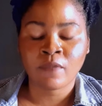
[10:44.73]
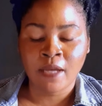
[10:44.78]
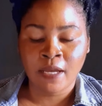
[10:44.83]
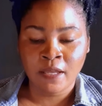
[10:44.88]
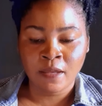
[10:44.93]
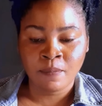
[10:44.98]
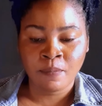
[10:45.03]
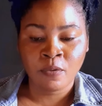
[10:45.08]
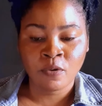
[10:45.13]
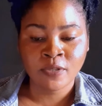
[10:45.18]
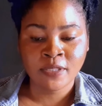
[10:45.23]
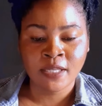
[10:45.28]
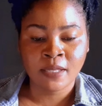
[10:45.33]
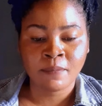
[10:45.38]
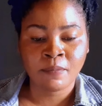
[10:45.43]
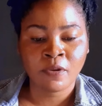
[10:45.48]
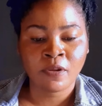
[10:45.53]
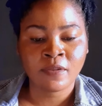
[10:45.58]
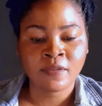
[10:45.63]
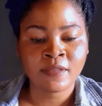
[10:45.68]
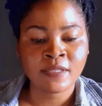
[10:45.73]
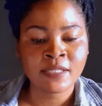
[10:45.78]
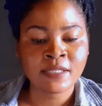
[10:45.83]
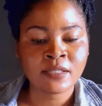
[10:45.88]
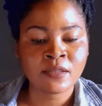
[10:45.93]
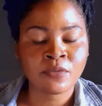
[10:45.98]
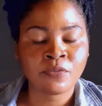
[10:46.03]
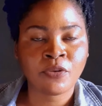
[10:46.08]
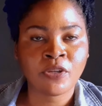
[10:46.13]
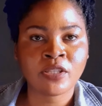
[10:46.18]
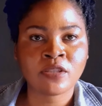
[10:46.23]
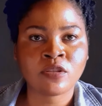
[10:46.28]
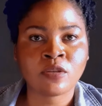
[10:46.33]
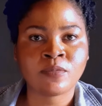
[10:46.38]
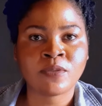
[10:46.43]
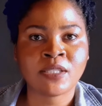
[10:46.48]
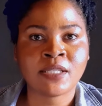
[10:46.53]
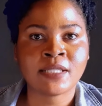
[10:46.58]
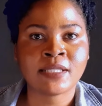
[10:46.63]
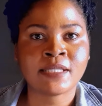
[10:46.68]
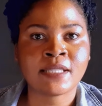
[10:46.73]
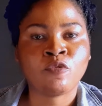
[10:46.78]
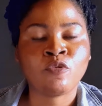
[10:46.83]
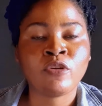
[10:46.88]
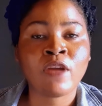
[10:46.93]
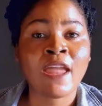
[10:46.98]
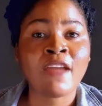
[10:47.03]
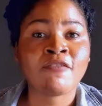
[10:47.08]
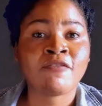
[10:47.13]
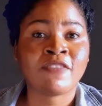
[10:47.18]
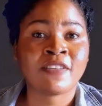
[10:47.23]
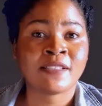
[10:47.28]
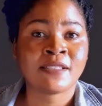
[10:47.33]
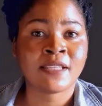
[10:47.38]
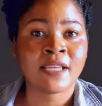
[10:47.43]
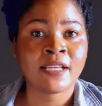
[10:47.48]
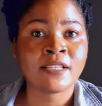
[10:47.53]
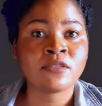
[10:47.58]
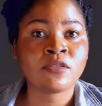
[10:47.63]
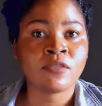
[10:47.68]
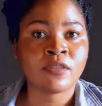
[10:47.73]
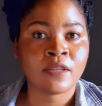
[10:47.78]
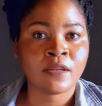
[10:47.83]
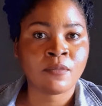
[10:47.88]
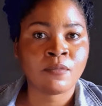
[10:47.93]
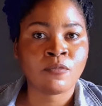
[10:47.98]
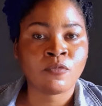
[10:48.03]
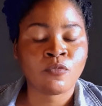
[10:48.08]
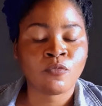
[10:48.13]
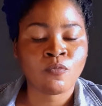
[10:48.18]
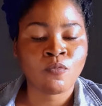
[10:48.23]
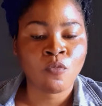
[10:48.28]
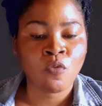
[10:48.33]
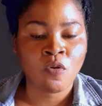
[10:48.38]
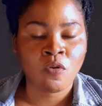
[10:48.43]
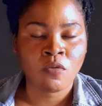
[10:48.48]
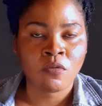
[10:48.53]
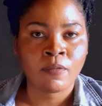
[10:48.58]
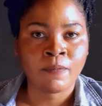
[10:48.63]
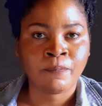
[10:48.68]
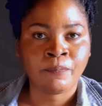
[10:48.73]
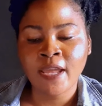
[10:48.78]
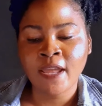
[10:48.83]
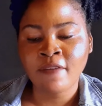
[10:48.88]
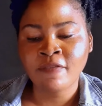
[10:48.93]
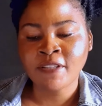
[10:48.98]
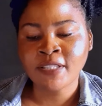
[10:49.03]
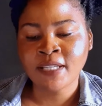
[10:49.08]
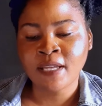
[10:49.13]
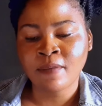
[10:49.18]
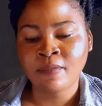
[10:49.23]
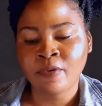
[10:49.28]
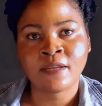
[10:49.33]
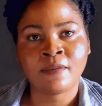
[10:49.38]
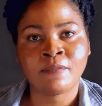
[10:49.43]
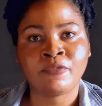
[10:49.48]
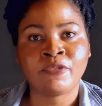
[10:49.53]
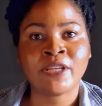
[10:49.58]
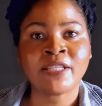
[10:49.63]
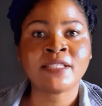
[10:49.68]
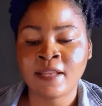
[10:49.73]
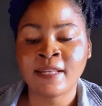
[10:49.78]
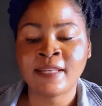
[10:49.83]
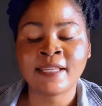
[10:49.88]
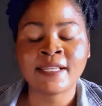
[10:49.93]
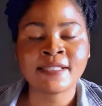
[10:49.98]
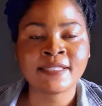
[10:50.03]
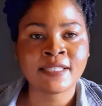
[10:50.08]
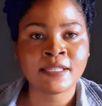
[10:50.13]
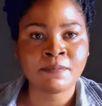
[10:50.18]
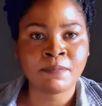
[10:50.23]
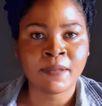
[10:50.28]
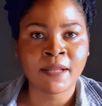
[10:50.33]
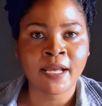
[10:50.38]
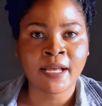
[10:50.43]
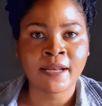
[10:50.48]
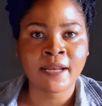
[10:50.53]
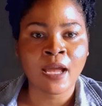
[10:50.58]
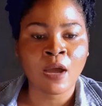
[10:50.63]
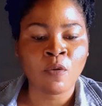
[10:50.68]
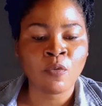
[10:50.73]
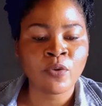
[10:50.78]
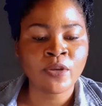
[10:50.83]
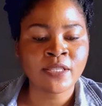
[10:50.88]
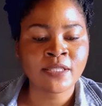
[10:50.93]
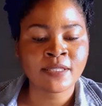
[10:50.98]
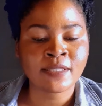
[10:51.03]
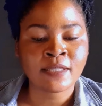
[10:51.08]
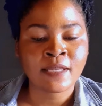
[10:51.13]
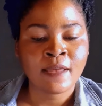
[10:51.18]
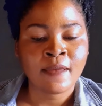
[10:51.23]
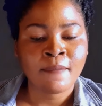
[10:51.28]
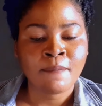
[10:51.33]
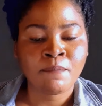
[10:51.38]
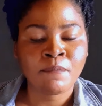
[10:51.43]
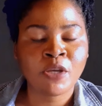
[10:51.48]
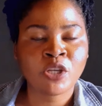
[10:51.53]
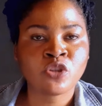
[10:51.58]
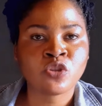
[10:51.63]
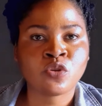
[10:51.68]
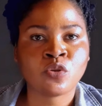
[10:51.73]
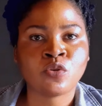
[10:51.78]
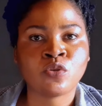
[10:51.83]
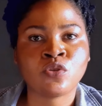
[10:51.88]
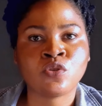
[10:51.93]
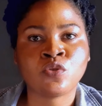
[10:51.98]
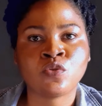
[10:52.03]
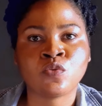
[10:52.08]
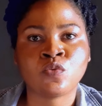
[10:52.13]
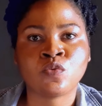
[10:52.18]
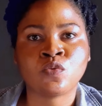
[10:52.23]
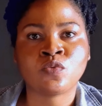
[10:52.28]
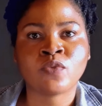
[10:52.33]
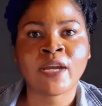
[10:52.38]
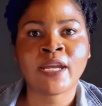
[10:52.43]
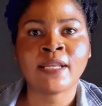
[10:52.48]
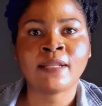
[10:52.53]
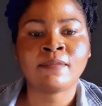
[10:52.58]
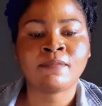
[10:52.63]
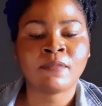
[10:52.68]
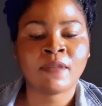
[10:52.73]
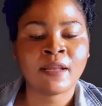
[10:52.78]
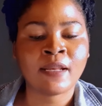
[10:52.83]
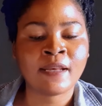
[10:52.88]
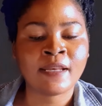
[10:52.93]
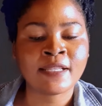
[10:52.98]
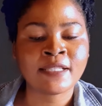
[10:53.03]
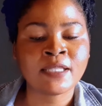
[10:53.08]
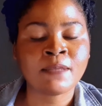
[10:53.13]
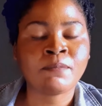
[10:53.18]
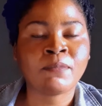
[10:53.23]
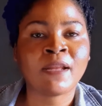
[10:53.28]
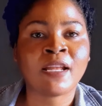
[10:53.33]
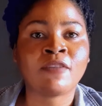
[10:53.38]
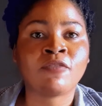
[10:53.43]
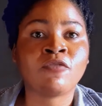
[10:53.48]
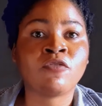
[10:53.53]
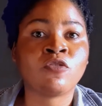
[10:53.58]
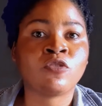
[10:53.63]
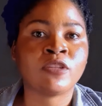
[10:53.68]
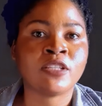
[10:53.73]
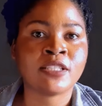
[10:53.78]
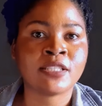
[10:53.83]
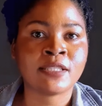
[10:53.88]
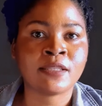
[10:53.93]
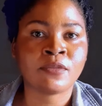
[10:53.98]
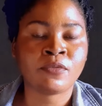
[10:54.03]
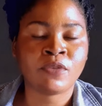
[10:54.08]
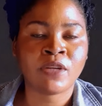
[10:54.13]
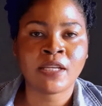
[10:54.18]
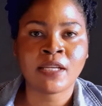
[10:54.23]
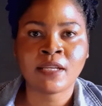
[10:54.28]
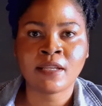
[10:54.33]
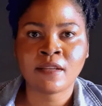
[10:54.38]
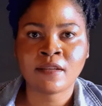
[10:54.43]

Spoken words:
important, but these three subjects, we emphasize on them more. Every time I'm writing lesson plan, I always make sure to write lesson plan for these three